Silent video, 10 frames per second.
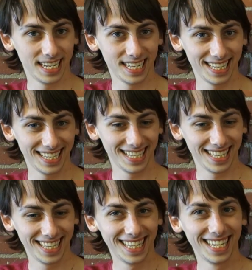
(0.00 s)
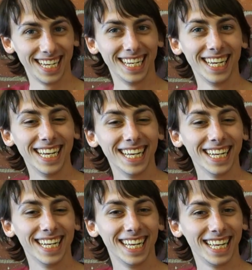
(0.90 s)

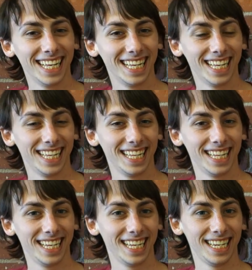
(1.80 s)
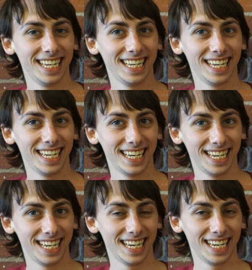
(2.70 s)

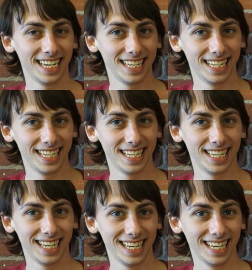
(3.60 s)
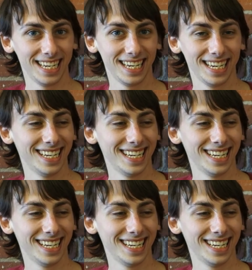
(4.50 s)
This person isn't speaking.